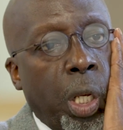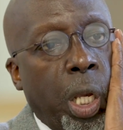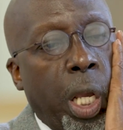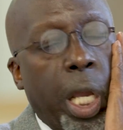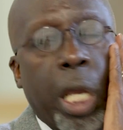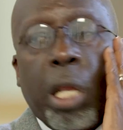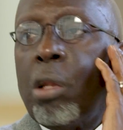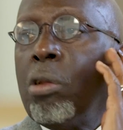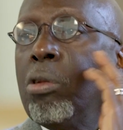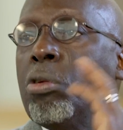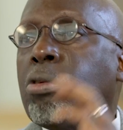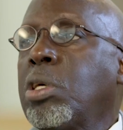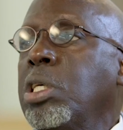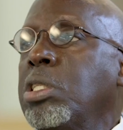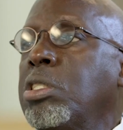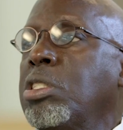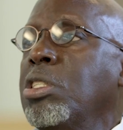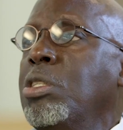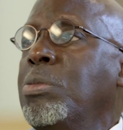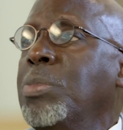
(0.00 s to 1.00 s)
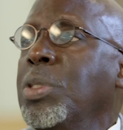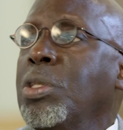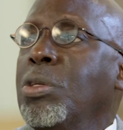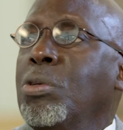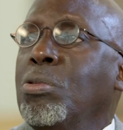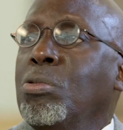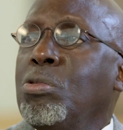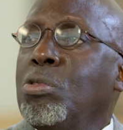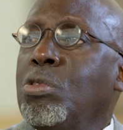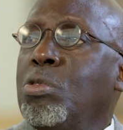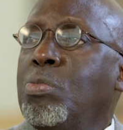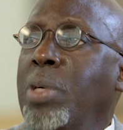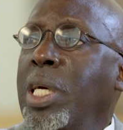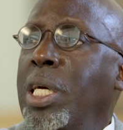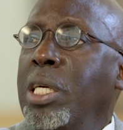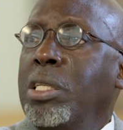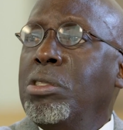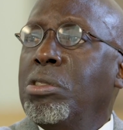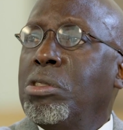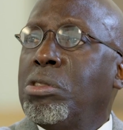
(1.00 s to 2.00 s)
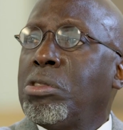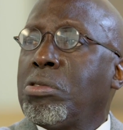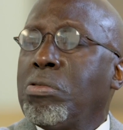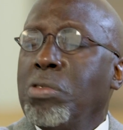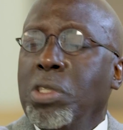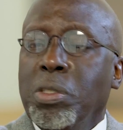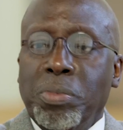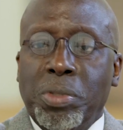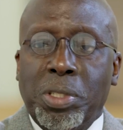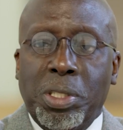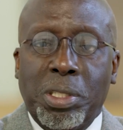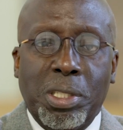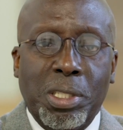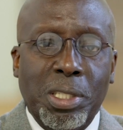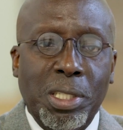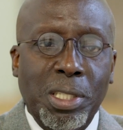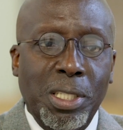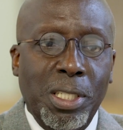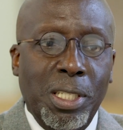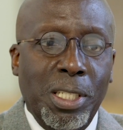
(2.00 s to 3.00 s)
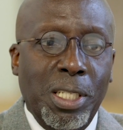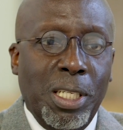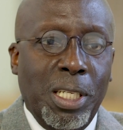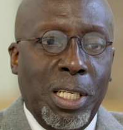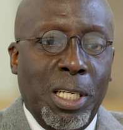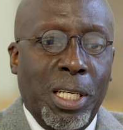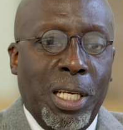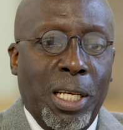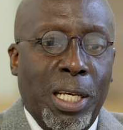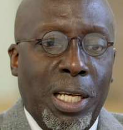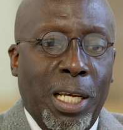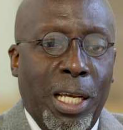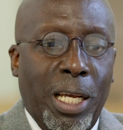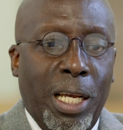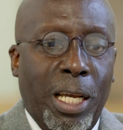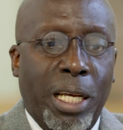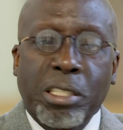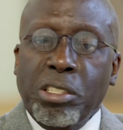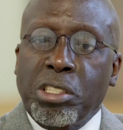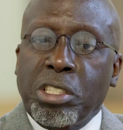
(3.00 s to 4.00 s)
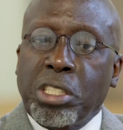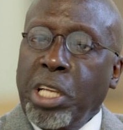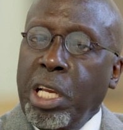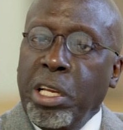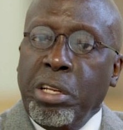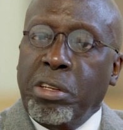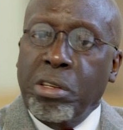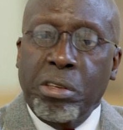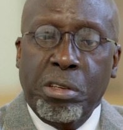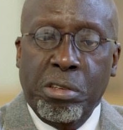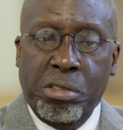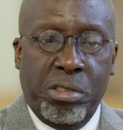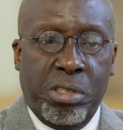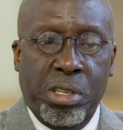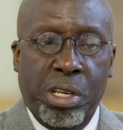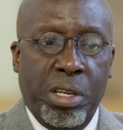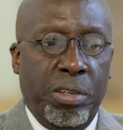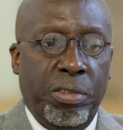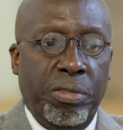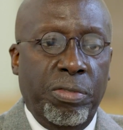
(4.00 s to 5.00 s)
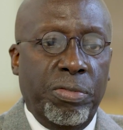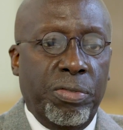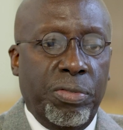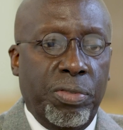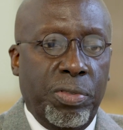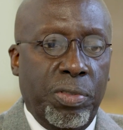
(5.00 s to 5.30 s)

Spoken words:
and look at some of those manuscripts and say to yourself,